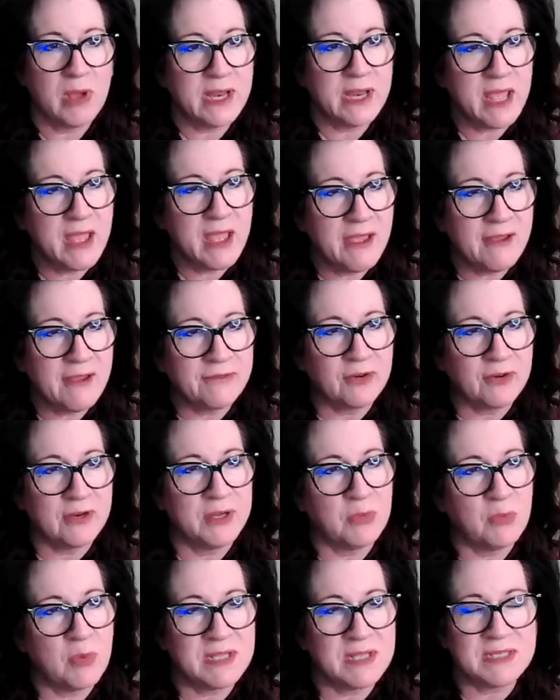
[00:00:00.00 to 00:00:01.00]
whatever
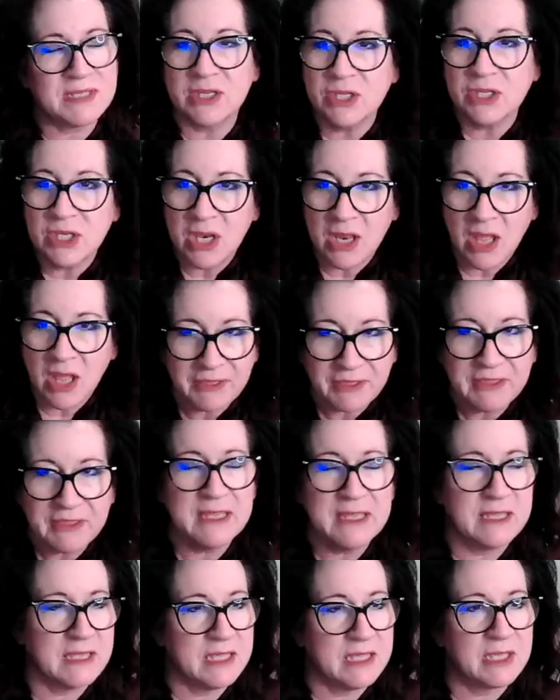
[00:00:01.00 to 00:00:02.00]
it was.
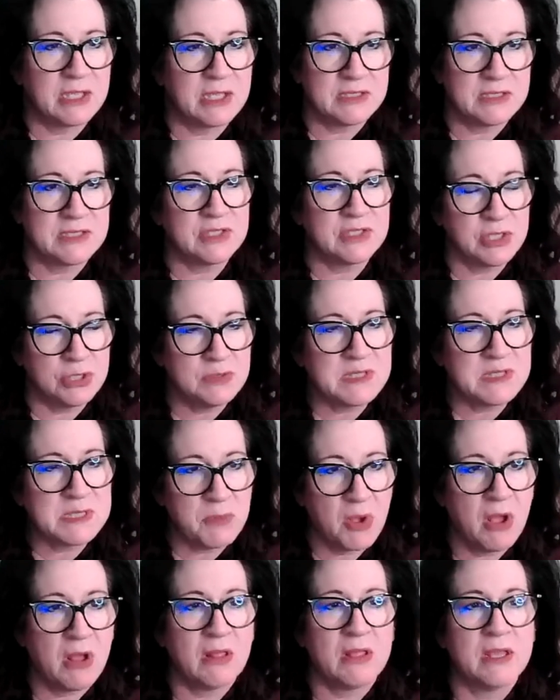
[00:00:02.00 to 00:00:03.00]
Nothing is too
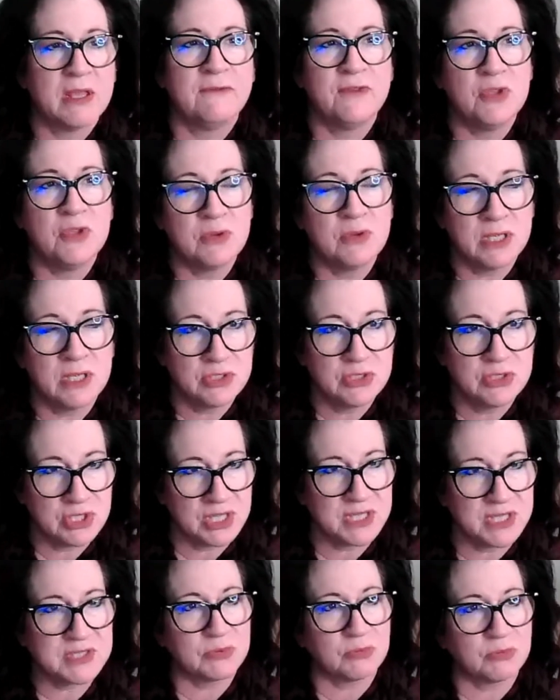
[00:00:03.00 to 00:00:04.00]
small. If you can
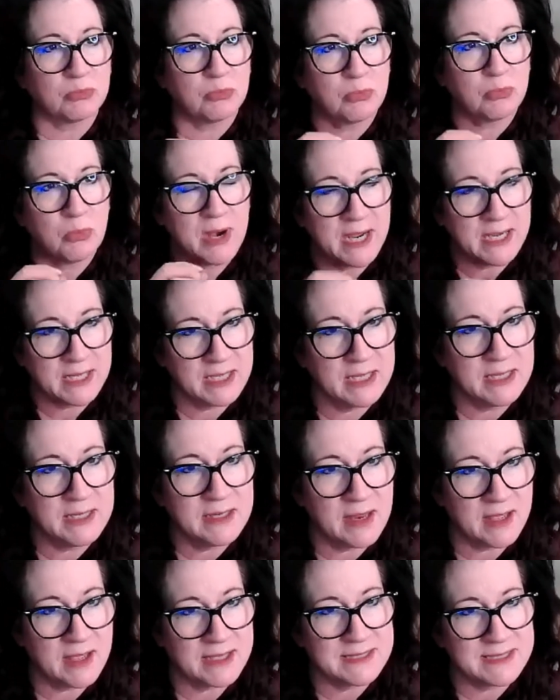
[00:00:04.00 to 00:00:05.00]
just
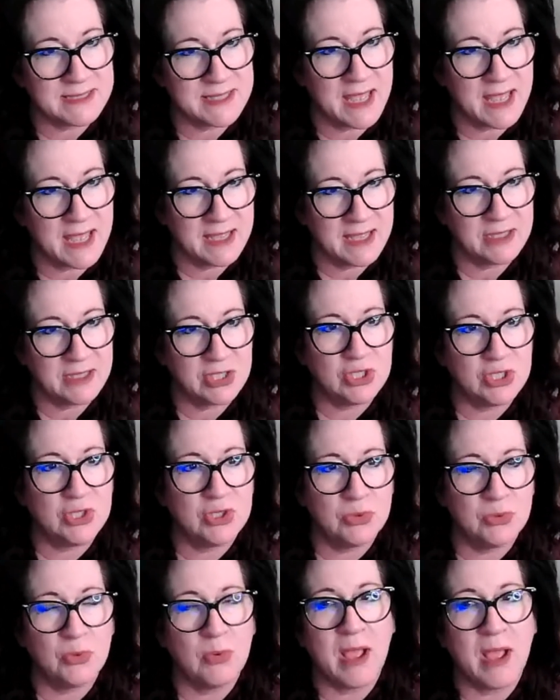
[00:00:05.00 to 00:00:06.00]
recognize that,
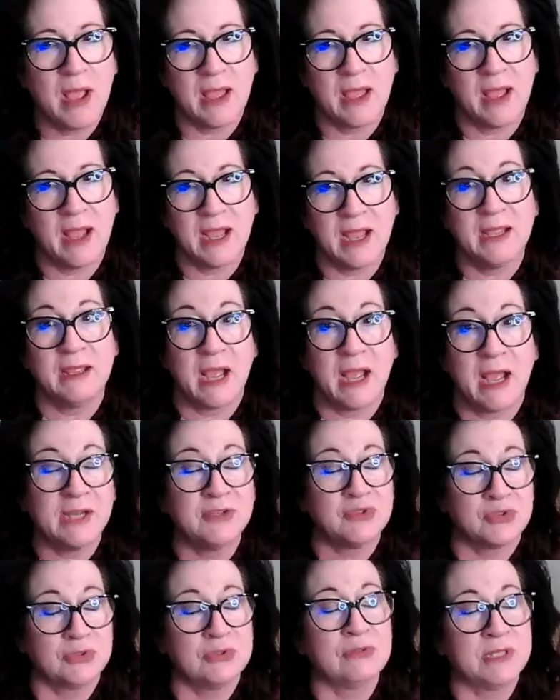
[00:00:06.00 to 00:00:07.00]

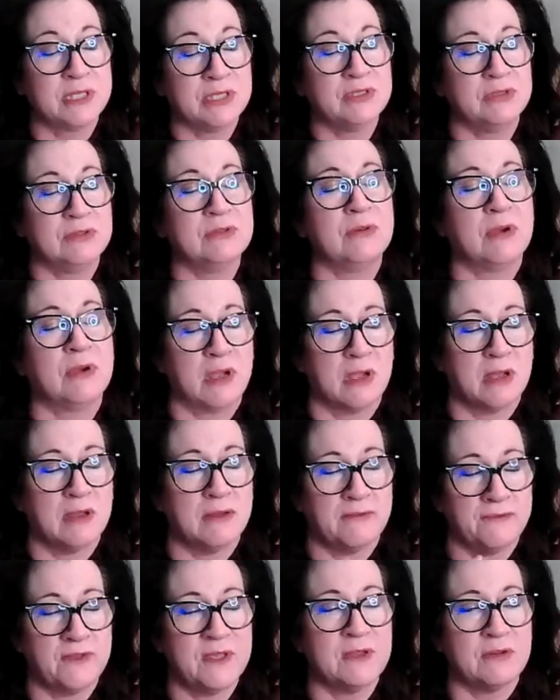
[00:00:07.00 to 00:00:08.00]
I truly do
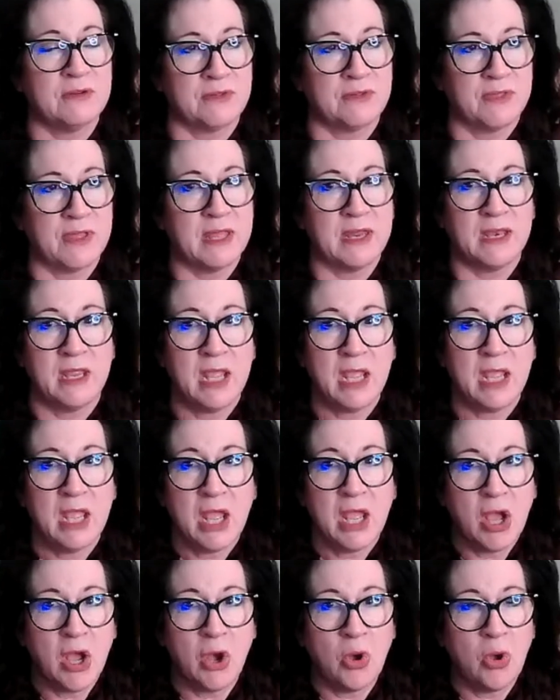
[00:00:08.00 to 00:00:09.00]
feel that
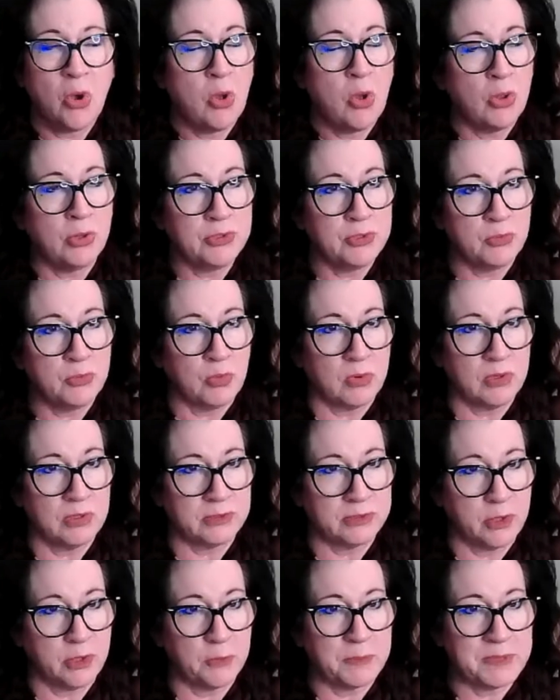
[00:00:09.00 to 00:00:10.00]
a whole new
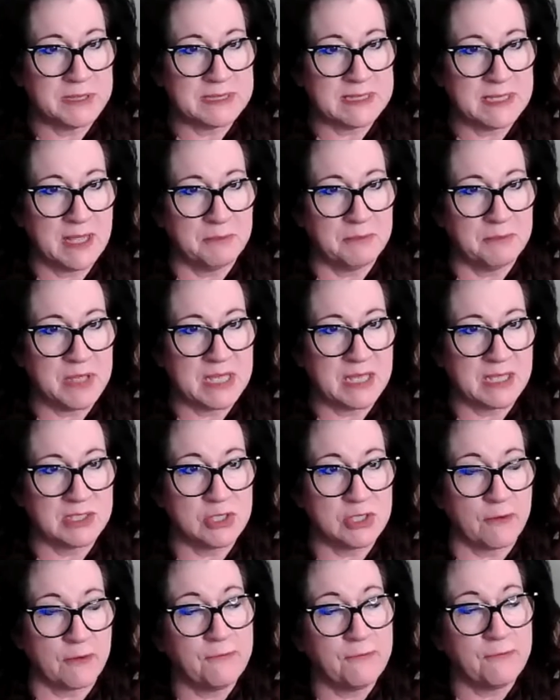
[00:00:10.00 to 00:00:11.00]
world opens up
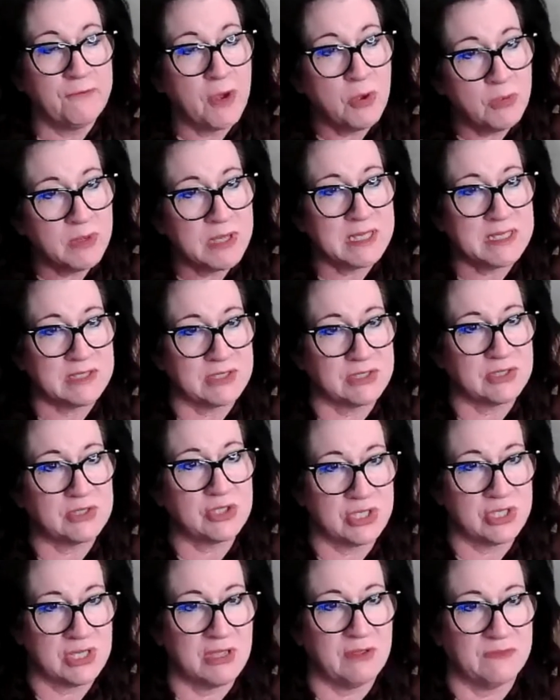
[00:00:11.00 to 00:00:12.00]
because your focus
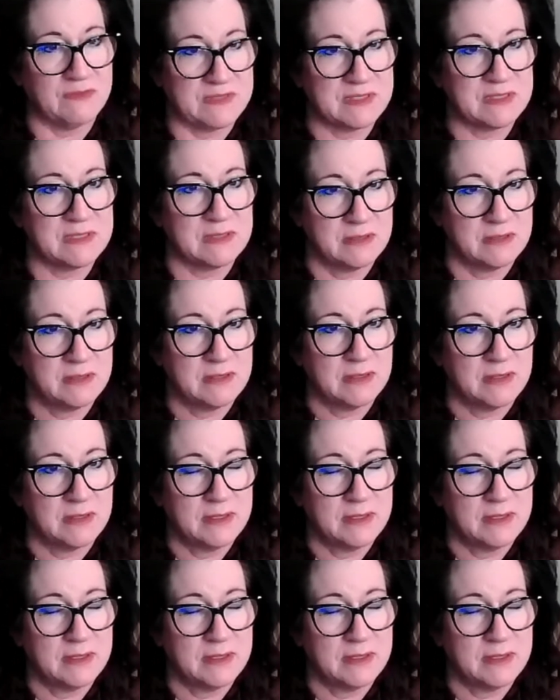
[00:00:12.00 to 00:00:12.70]
shifts.